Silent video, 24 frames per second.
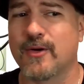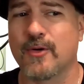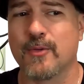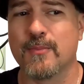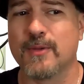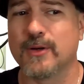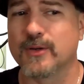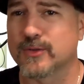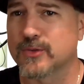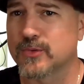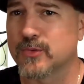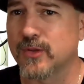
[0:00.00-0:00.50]

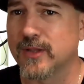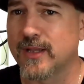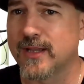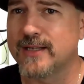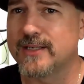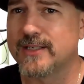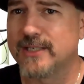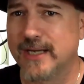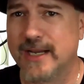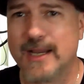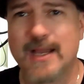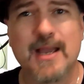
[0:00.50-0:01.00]
middle school
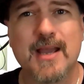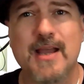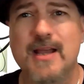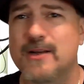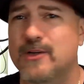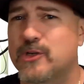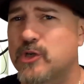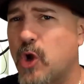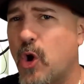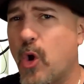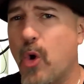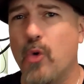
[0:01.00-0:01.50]
age,
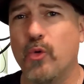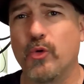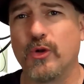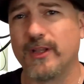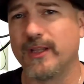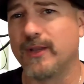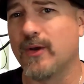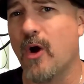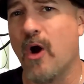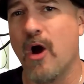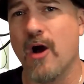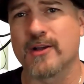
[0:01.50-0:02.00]

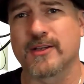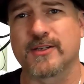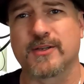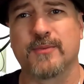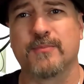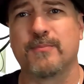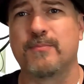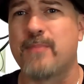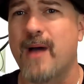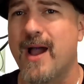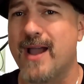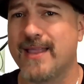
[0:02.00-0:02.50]
totally
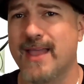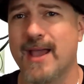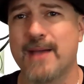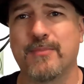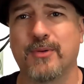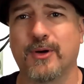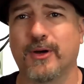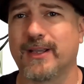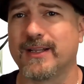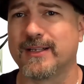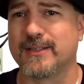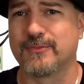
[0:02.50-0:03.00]
awesome. Buy that
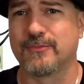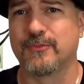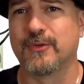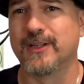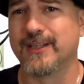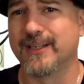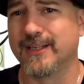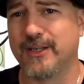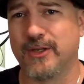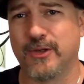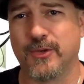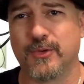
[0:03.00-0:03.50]
book. It's
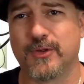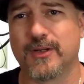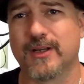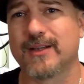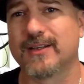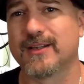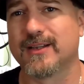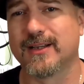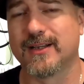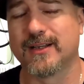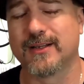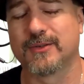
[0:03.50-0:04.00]
really cute.
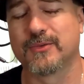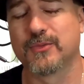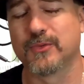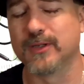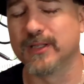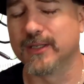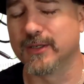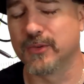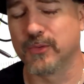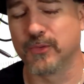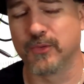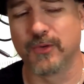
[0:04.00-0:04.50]
It's
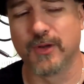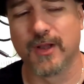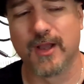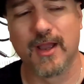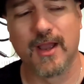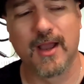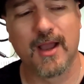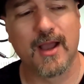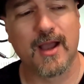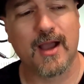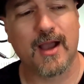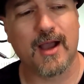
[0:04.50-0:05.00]
really cool.
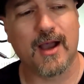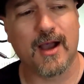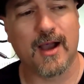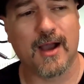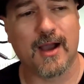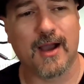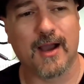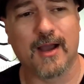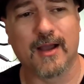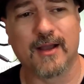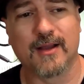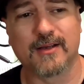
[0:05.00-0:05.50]

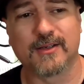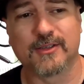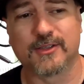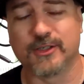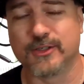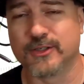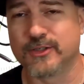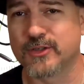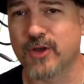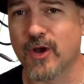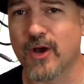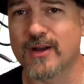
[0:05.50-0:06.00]
She
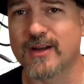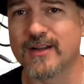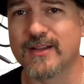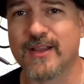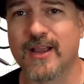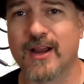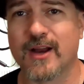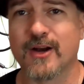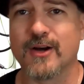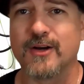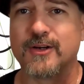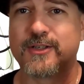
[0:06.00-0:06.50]
saw it in
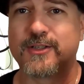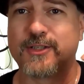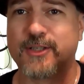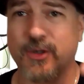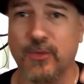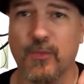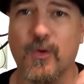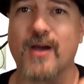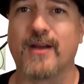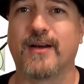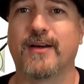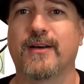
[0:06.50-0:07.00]
there.
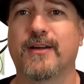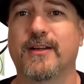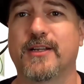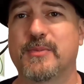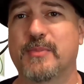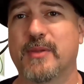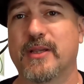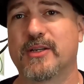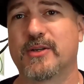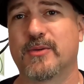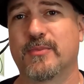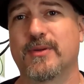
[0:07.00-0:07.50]
She wanted a
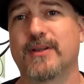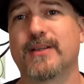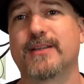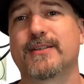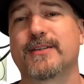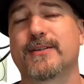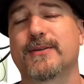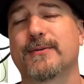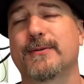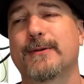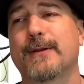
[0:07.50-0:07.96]
Displacer Beast.